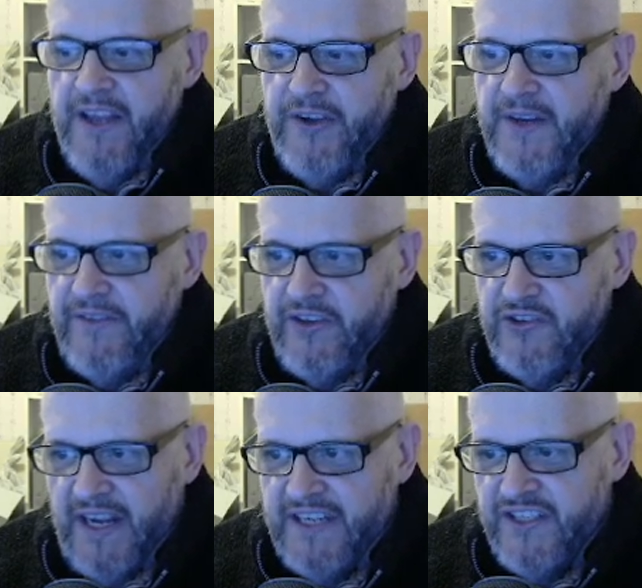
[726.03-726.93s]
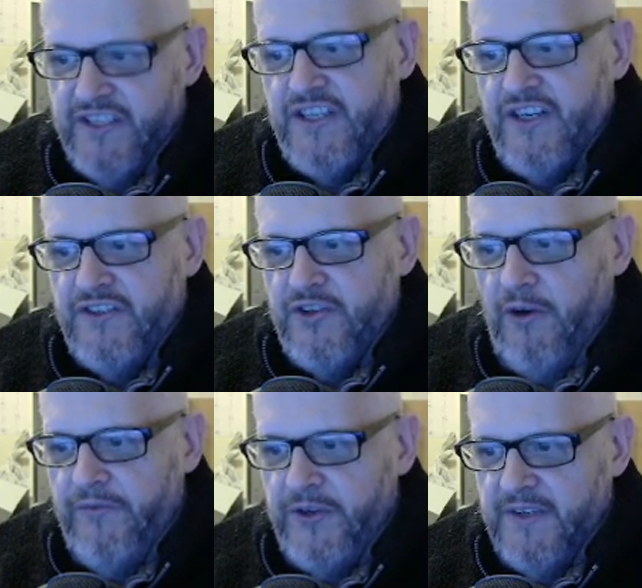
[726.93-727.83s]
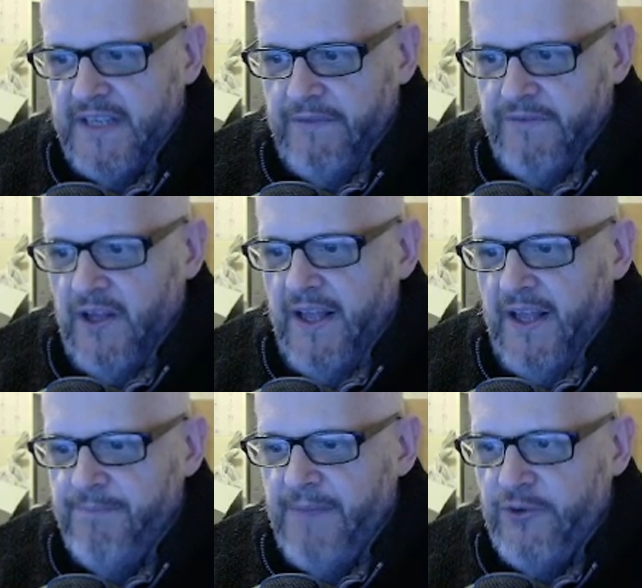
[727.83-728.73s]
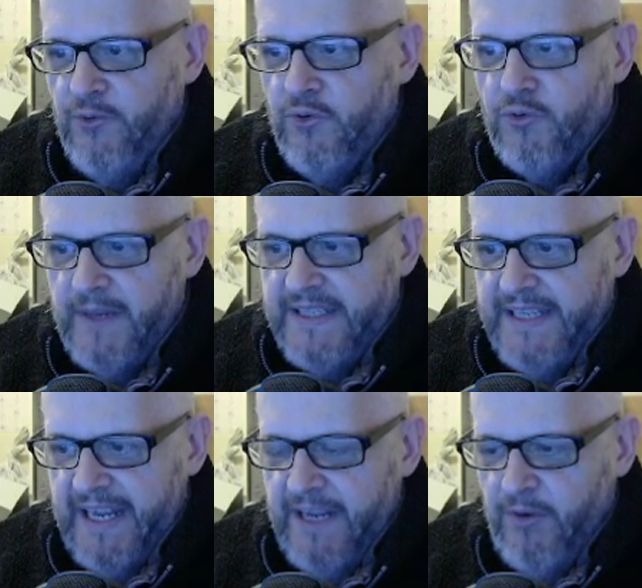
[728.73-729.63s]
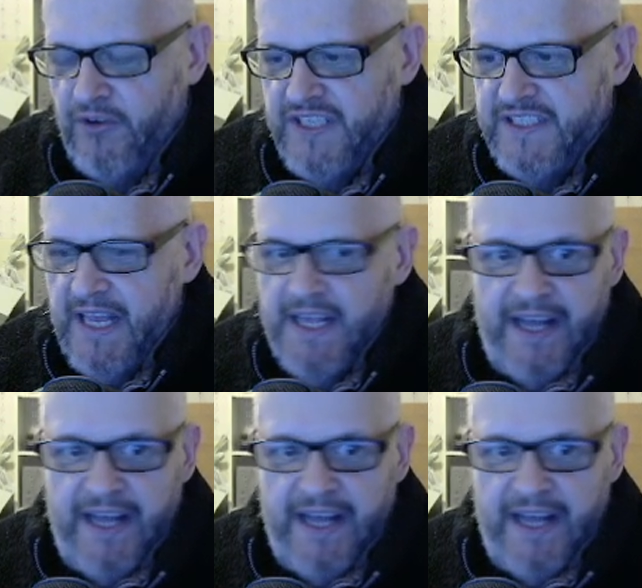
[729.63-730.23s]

You could have the traction turned off. You could have like manual, automatic gearboxes,